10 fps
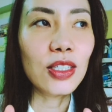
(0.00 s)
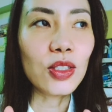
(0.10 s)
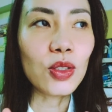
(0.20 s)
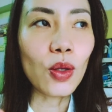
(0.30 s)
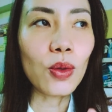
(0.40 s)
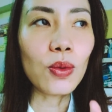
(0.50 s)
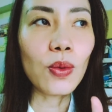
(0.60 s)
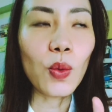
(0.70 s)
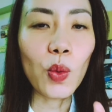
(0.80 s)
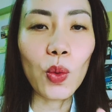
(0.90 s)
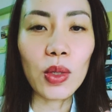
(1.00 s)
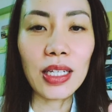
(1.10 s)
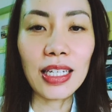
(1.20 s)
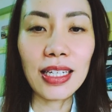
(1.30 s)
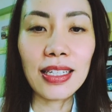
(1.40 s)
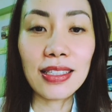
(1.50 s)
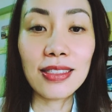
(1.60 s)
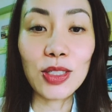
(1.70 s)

so it